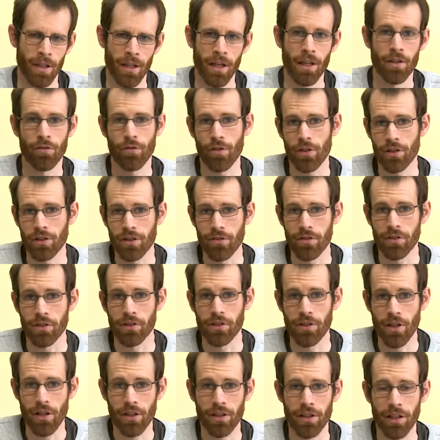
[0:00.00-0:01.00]
The first series
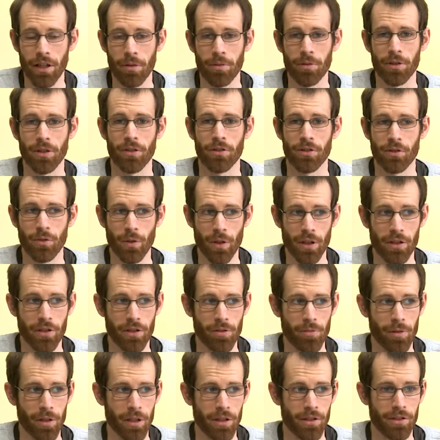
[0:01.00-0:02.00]
is 13 episodes, 22
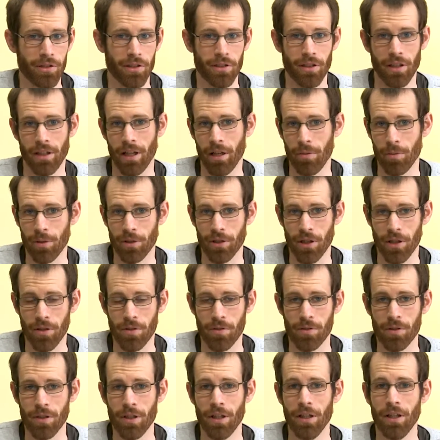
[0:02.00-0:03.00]
minutes an
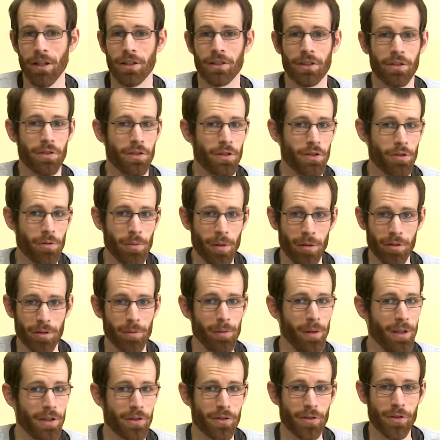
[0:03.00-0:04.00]
episode, so you should be able to
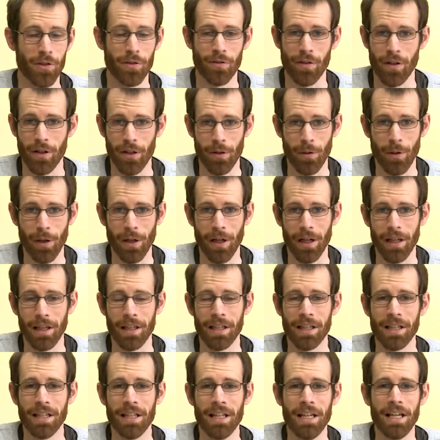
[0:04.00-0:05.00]
blitz through it very
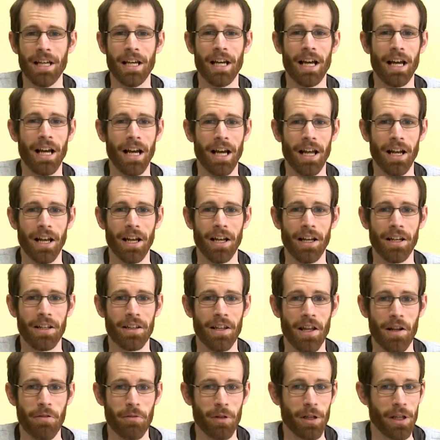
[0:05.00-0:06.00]
quickly, and
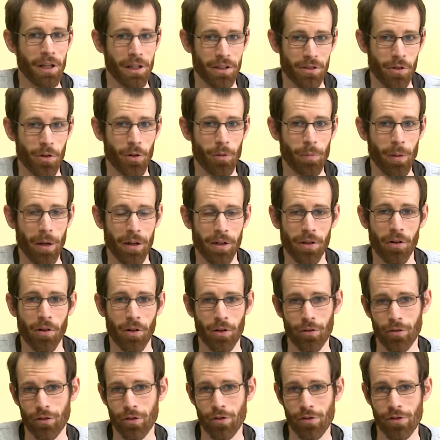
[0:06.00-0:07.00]
then we can talk about it on
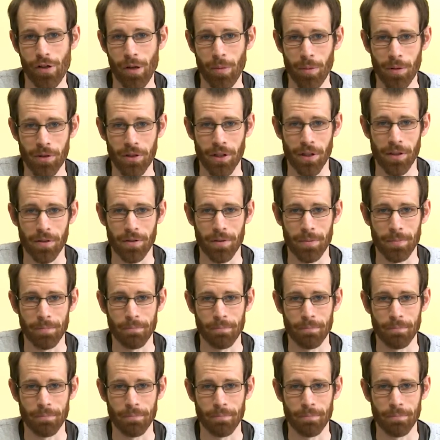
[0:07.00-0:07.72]
a future episode.